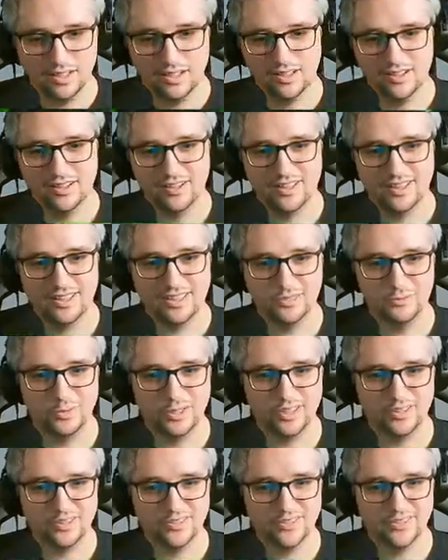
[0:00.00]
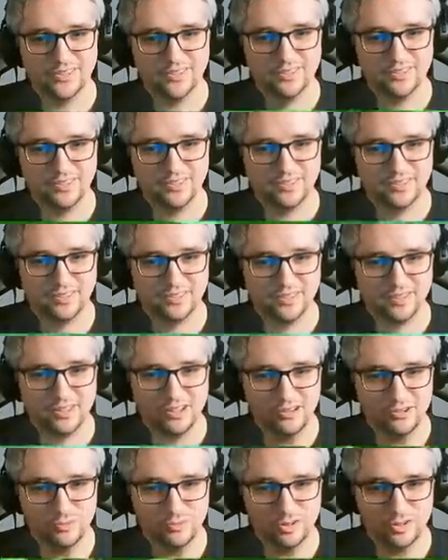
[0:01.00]
Uh, hey, Wales.
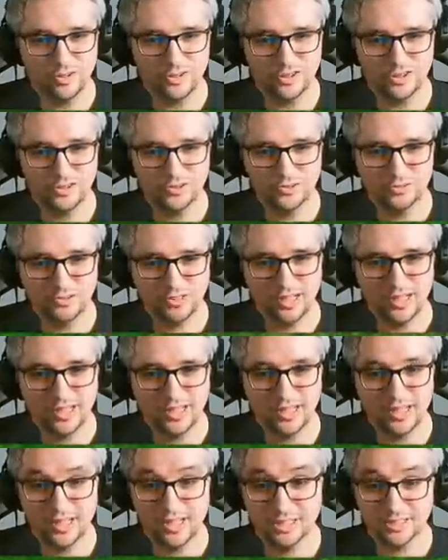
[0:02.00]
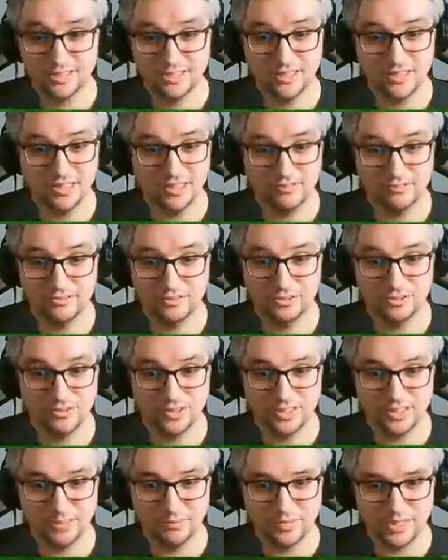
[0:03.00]
How are you? I actually have no
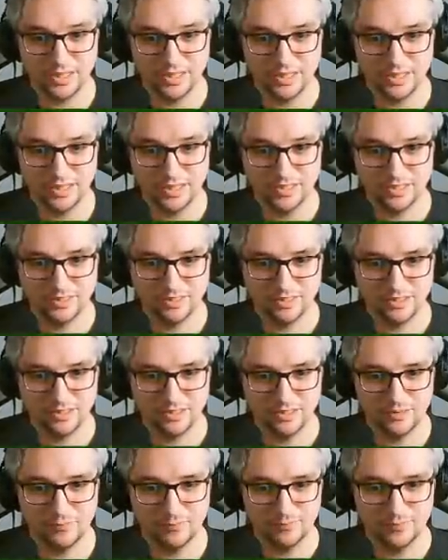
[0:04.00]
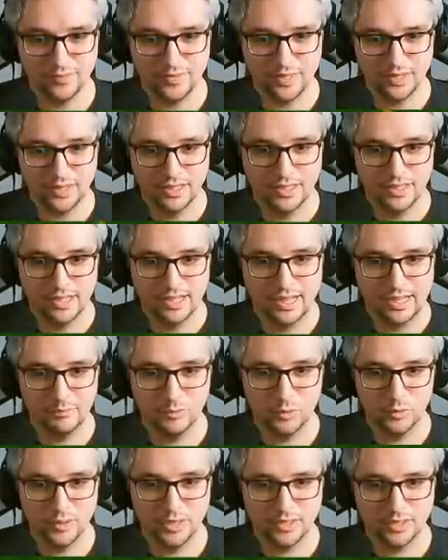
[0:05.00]
idea, man. Like, uh,
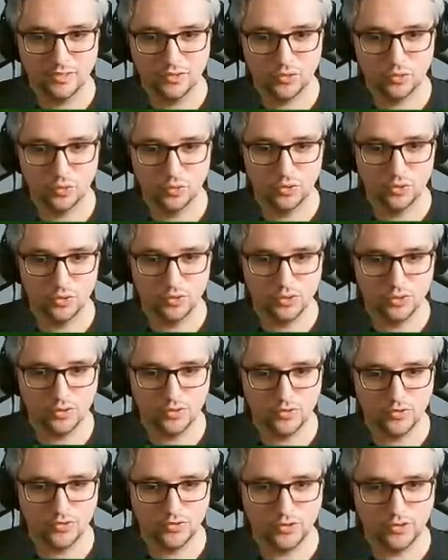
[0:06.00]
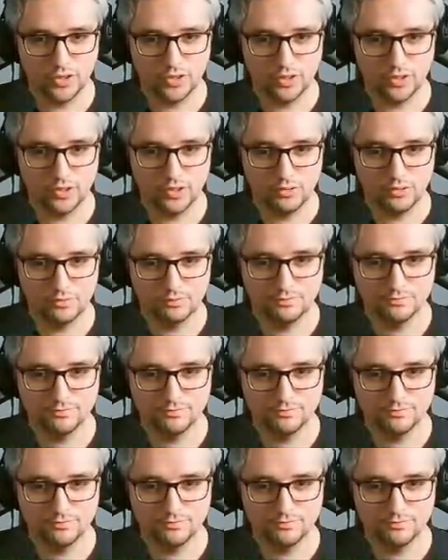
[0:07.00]
I'm doing this solo because... Uh,